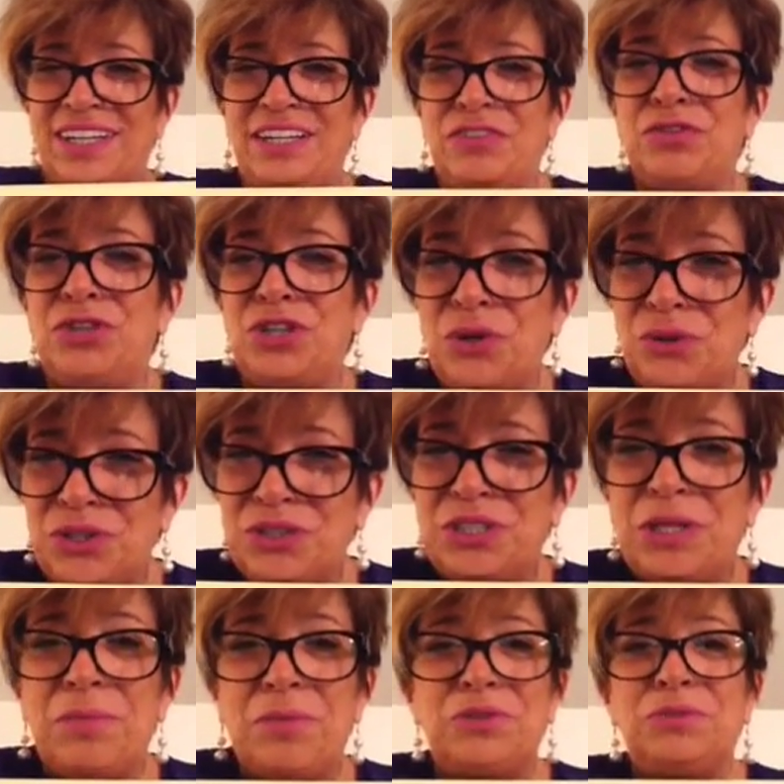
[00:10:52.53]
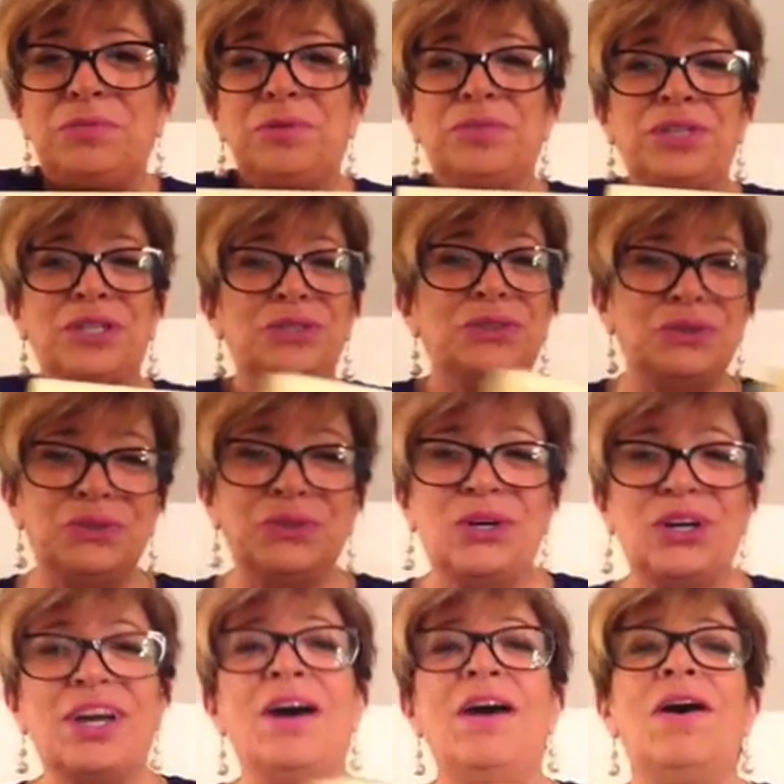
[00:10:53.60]
And if you notice that most people that do
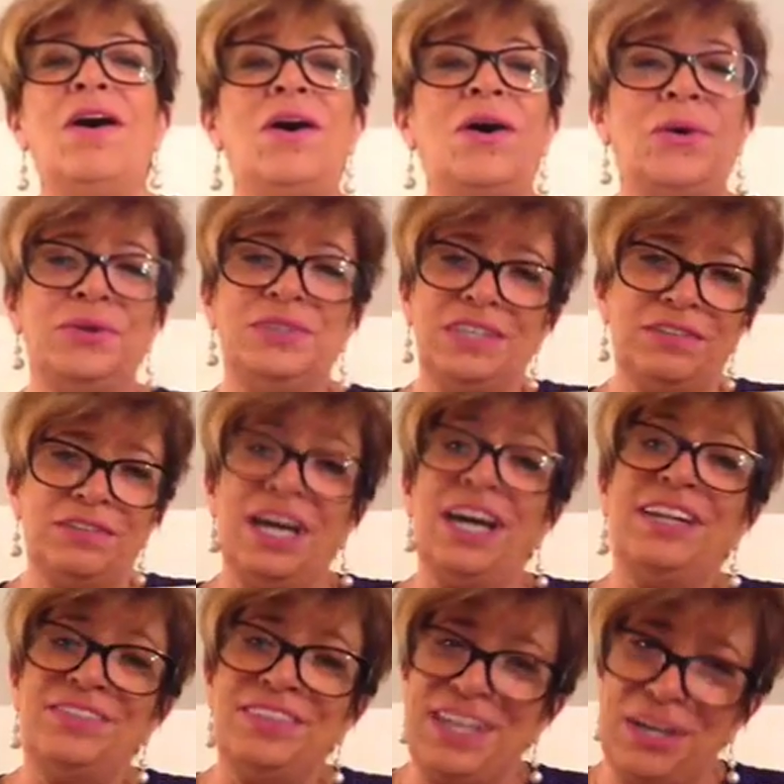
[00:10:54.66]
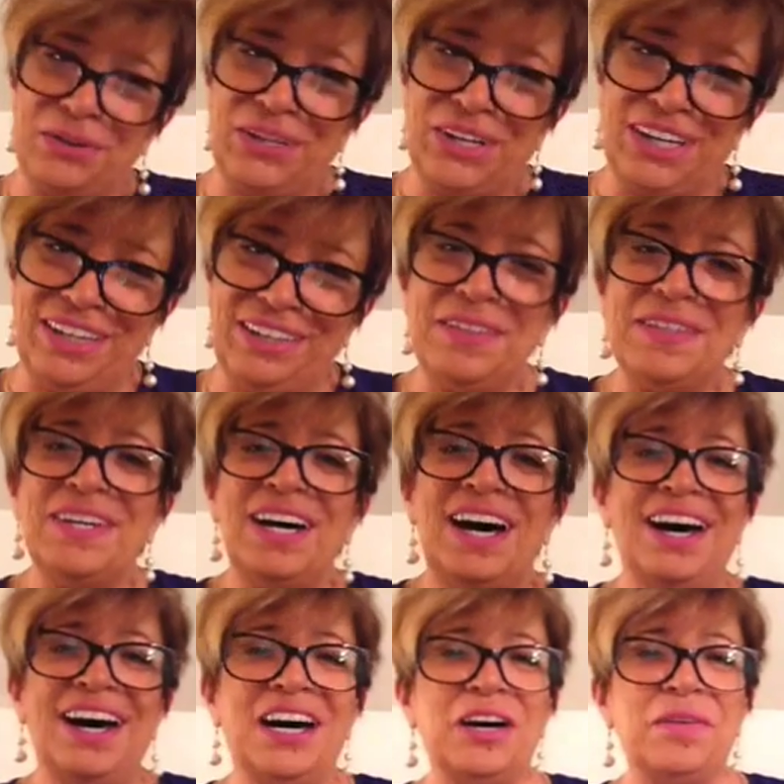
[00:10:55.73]
talk always have kind of an outline
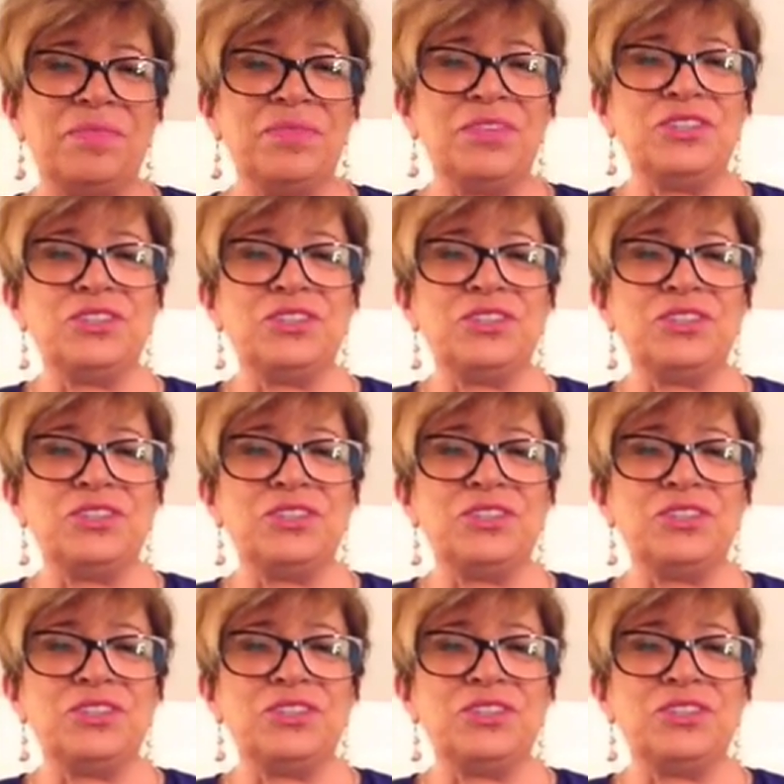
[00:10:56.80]
um,